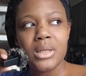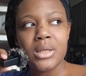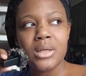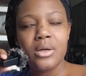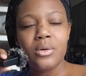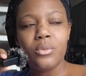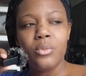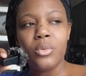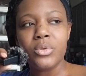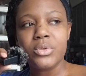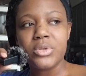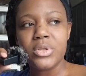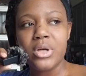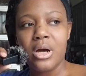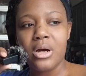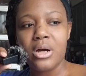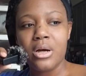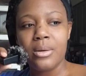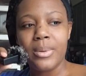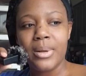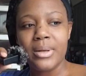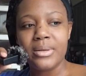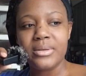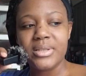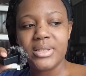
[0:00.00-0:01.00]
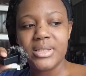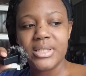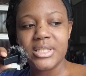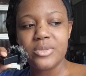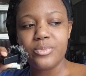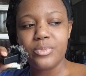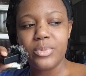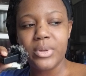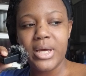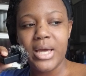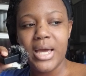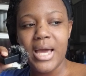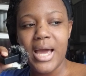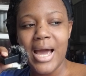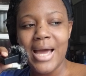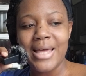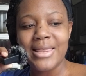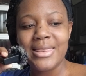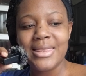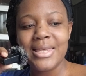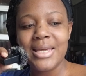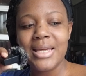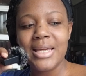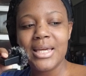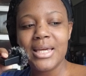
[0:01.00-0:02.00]
we'll talk about this. But I
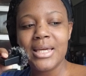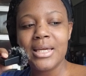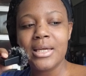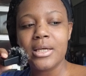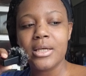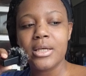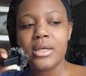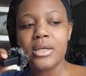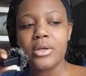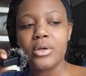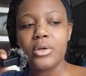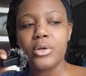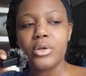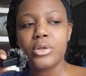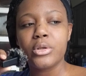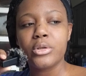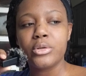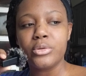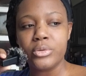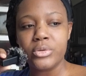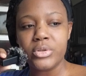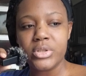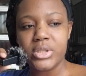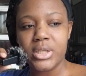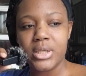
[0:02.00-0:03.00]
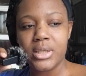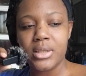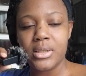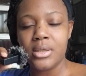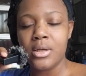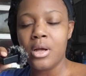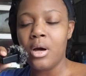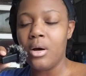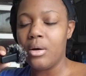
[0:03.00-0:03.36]
think in conclusion,